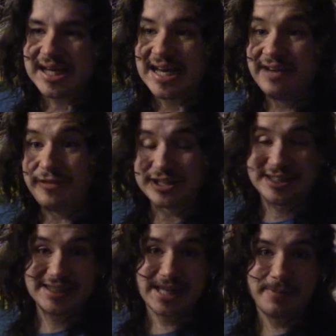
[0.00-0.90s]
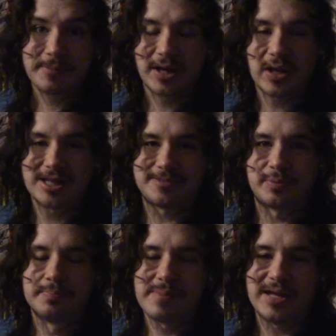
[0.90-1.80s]
if this is going to be my last
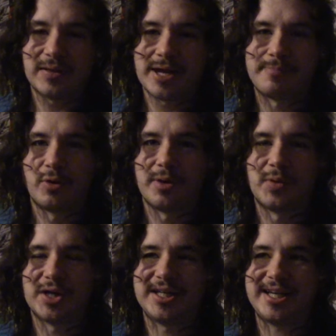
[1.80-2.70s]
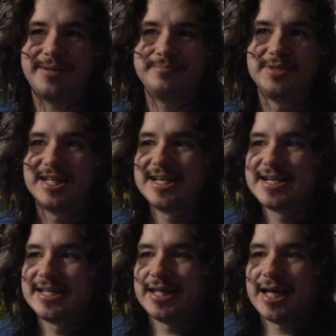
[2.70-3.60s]
mainline Pokemon game,
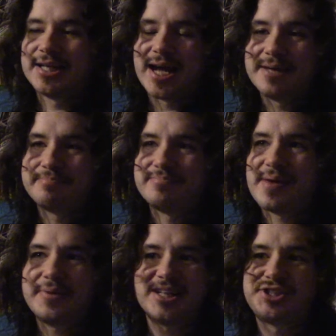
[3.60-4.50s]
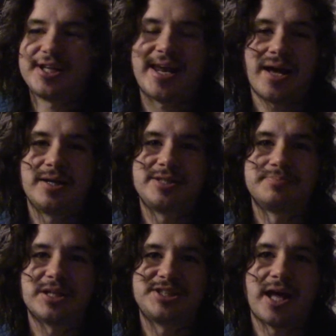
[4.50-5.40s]
maybe I should get out as
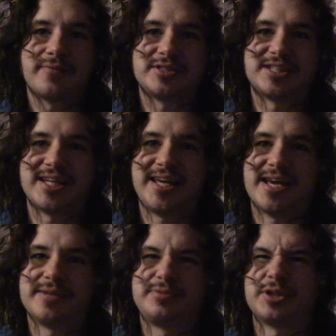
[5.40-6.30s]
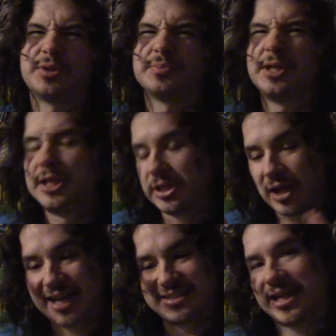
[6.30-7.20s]
much out of it as I can. So,
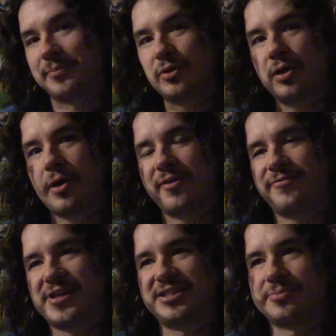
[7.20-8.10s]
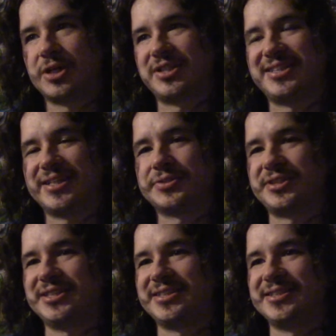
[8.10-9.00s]
like I said, I'm a little on the fence about the
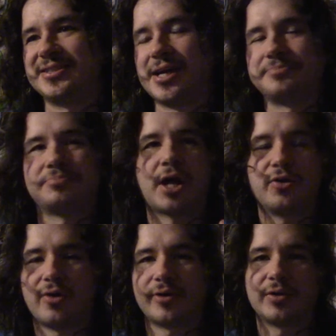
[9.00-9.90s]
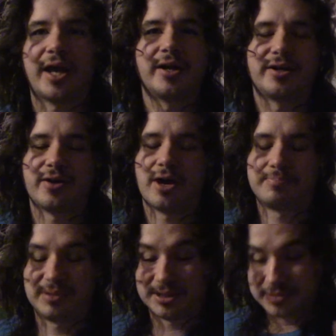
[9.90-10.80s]
DLC. I don't know if I'll get it or not,
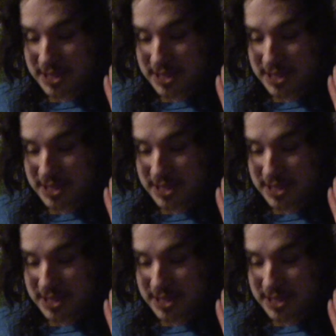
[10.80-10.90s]
but